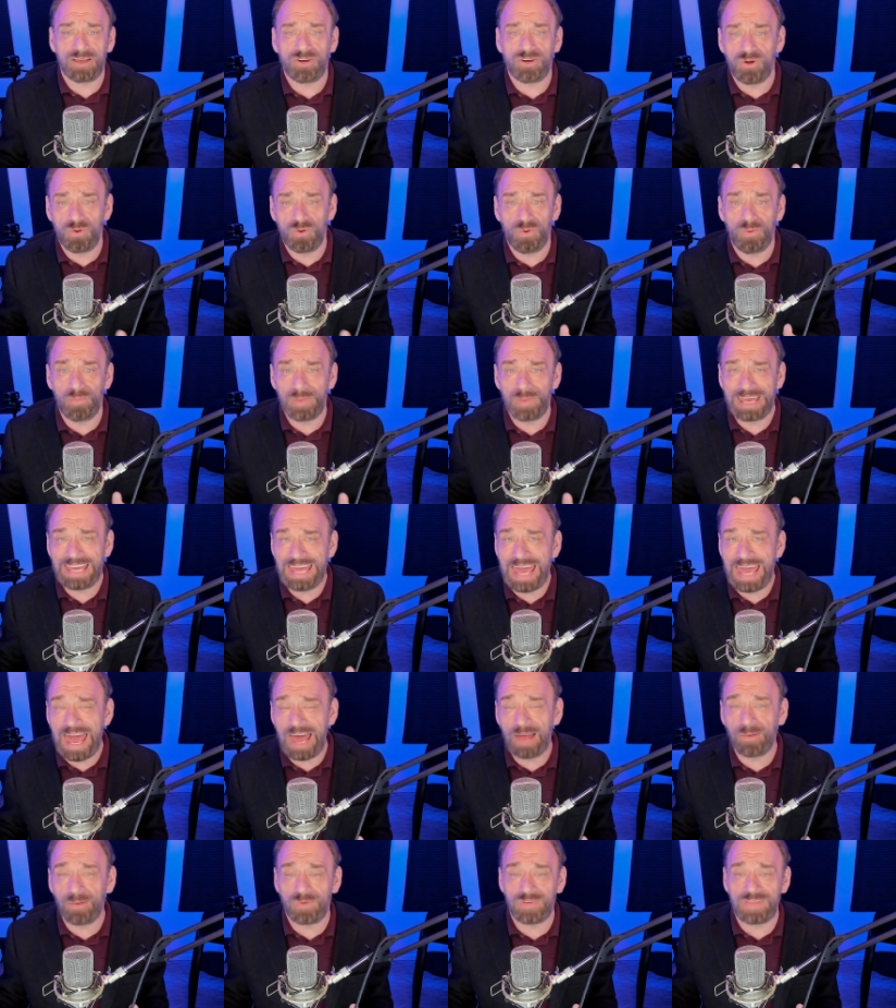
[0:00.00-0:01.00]
Kuru
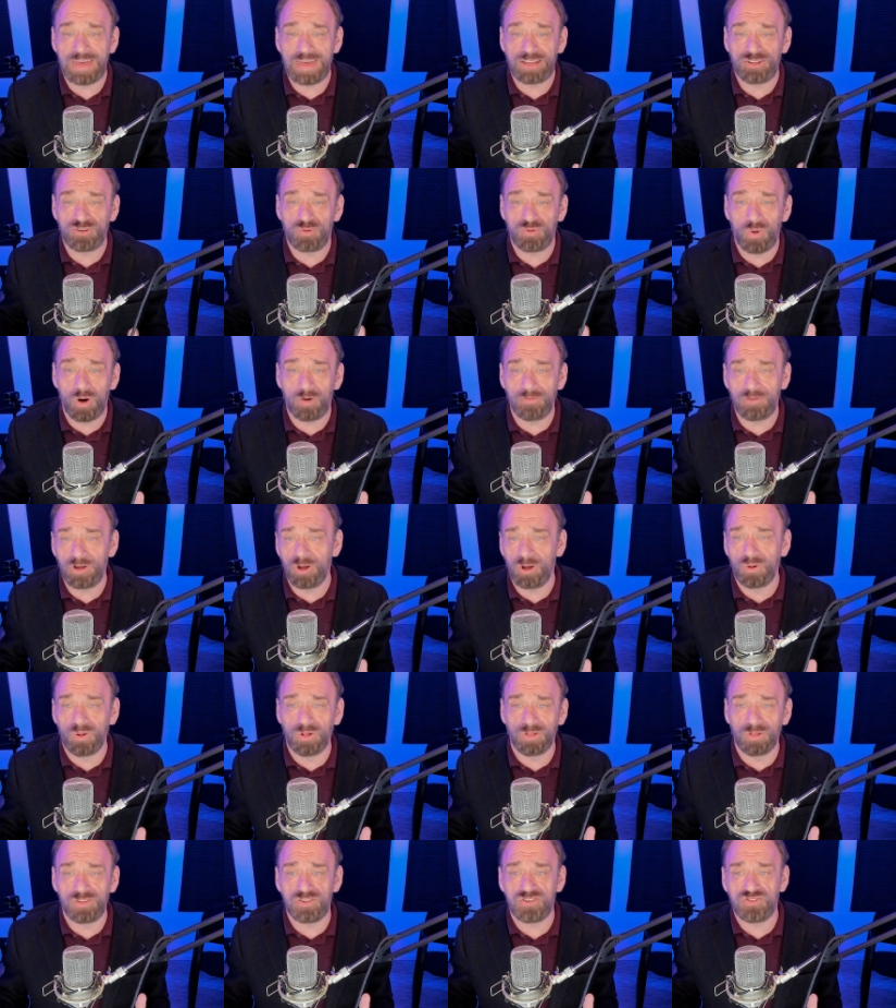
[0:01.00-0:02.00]
began with a 12 year
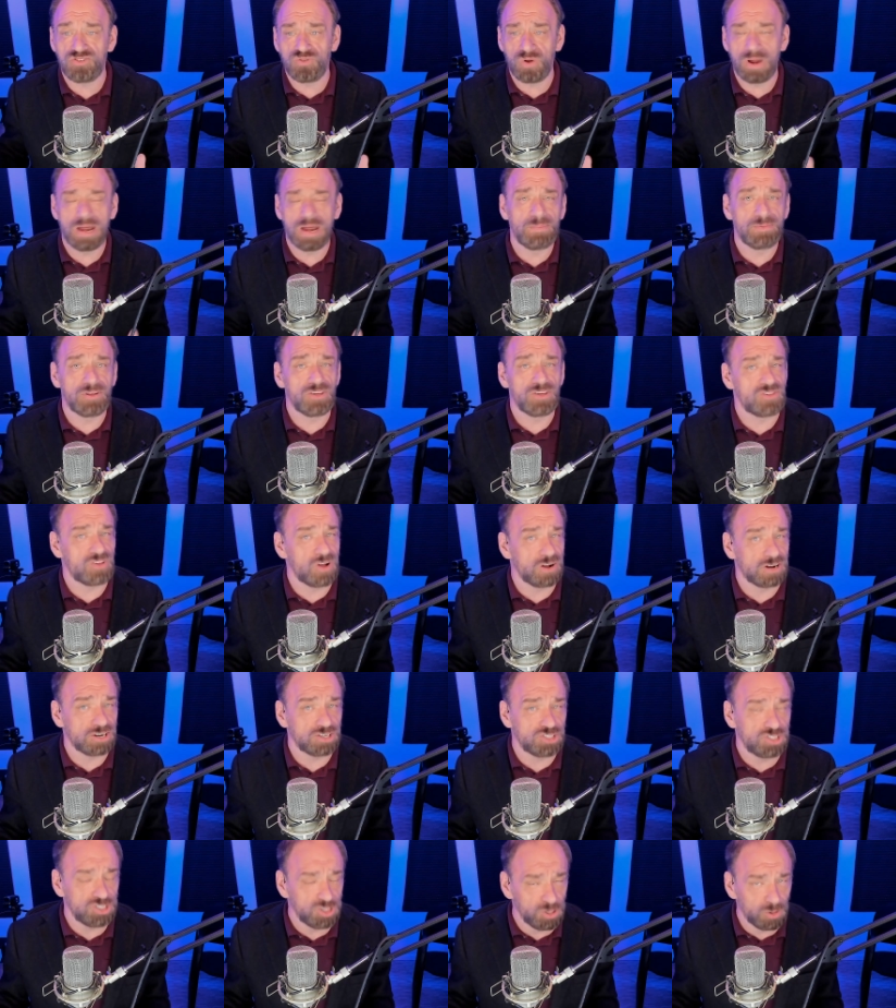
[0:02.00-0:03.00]
old's dream to start
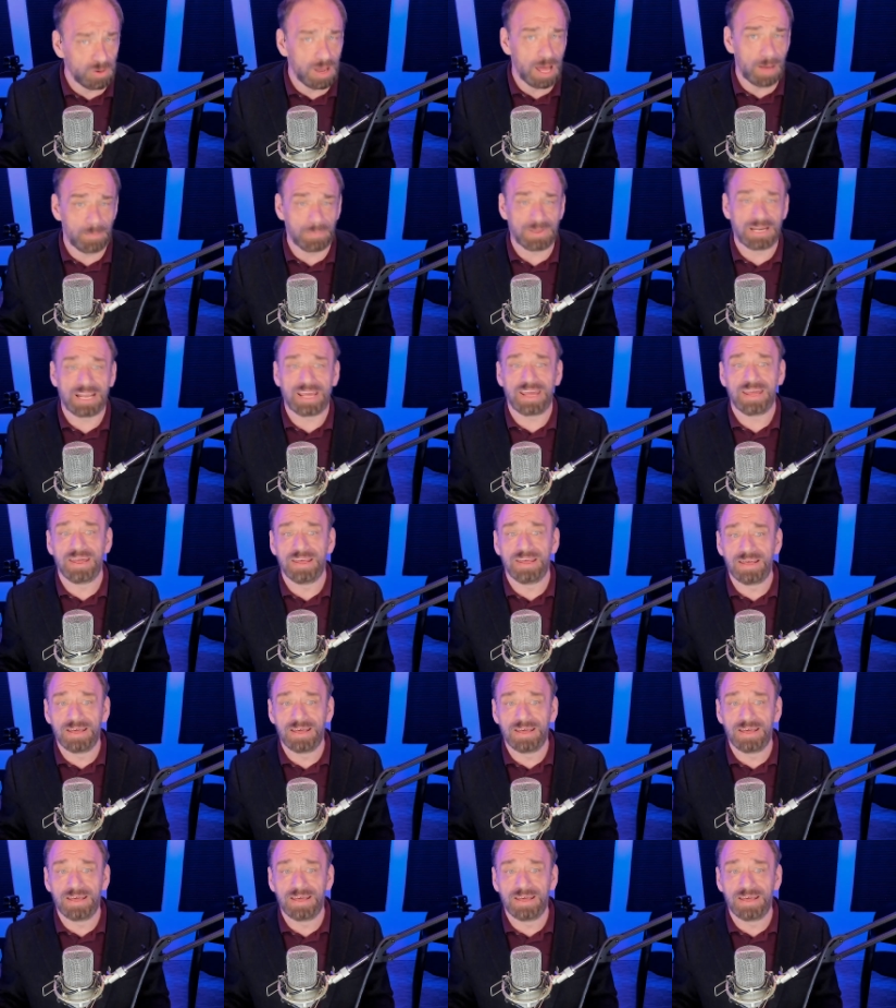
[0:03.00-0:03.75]
a shoe company.